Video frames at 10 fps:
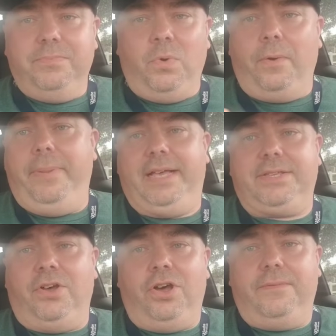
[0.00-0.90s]
or best
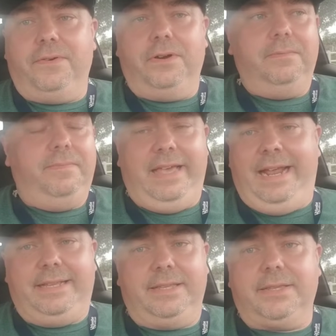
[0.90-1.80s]
offer that
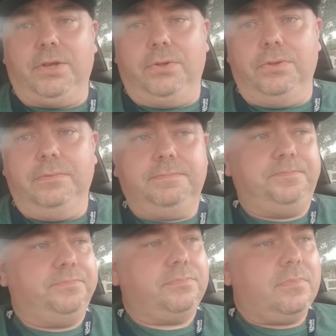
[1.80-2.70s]
hasn't sold.
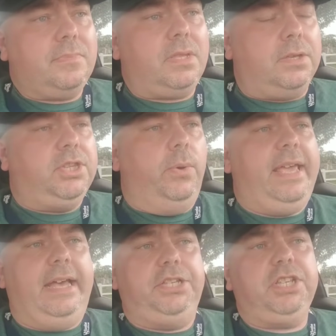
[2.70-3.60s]
So
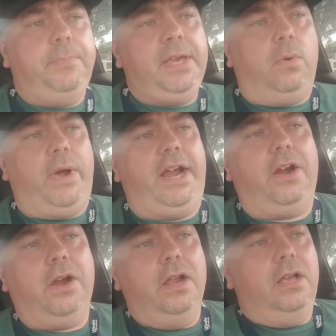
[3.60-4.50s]
again, just be
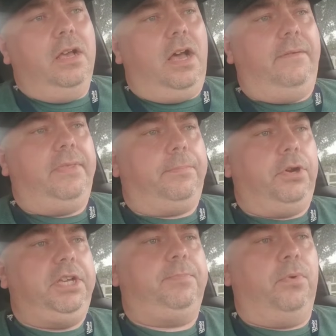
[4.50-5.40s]
aware of the
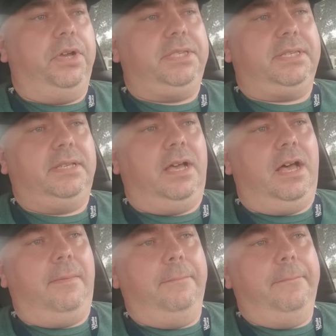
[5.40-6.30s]
price points
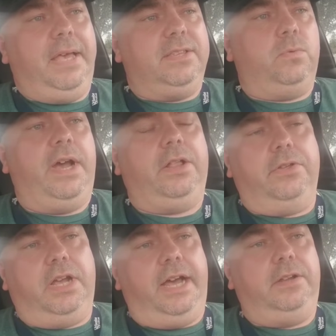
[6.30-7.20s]
as well on
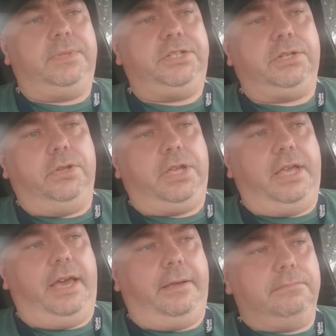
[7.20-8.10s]
the items that you're looking at.